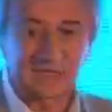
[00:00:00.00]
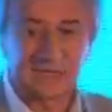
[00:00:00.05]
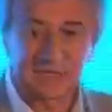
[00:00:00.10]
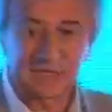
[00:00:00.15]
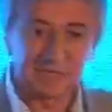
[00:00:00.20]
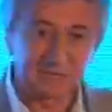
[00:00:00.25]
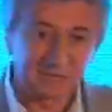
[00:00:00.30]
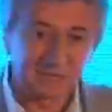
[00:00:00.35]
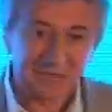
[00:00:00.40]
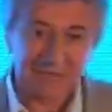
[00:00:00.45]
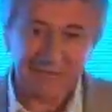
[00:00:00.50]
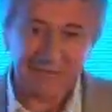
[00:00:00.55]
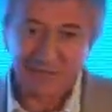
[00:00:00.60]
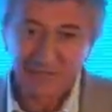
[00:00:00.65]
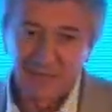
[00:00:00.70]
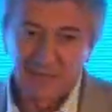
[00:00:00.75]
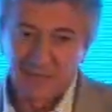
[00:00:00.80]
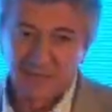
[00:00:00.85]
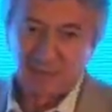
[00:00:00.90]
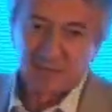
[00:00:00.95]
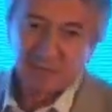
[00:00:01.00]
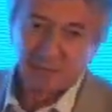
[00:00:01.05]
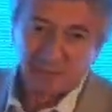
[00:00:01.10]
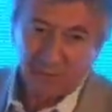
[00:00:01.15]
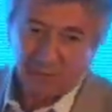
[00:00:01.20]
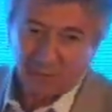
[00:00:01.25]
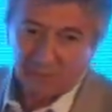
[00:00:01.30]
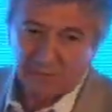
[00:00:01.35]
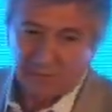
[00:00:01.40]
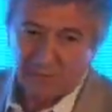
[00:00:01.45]
and it can do that
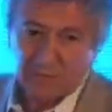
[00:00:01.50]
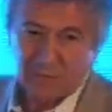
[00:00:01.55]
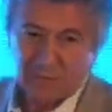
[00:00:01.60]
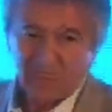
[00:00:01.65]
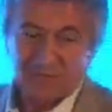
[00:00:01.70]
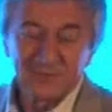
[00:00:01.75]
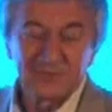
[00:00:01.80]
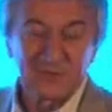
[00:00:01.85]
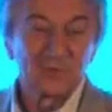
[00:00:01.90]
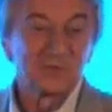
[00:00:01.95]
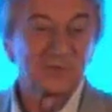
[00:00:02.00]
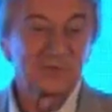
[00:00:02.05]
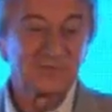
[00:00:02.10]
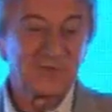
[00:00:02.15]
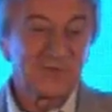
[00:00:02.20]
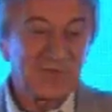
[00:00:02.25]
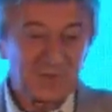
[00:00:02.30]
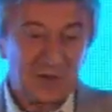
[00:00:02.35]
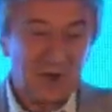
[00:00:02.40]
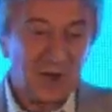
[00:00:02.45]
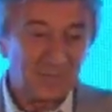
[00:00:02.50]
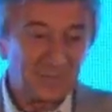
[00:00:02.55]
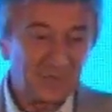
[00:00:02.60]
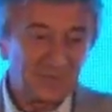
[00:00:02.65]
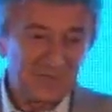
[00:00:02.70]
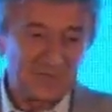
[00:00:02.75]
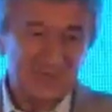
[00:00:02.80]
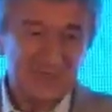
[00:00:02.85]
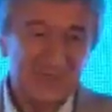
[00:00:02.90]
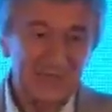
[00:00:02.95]
both in terms of
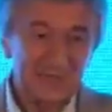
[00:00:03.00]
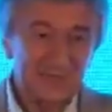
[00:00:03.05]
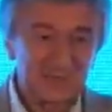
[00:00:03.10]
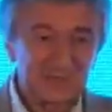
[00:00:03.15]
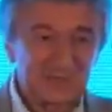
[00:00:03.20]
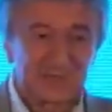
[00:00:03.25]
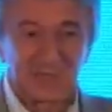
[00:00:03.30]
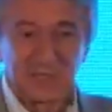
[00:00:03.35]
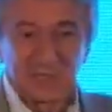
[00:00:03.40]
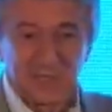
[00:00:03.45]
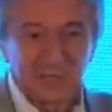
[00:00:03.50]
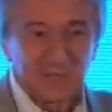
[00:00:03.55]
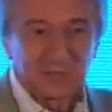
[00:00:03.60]
e-commerce sales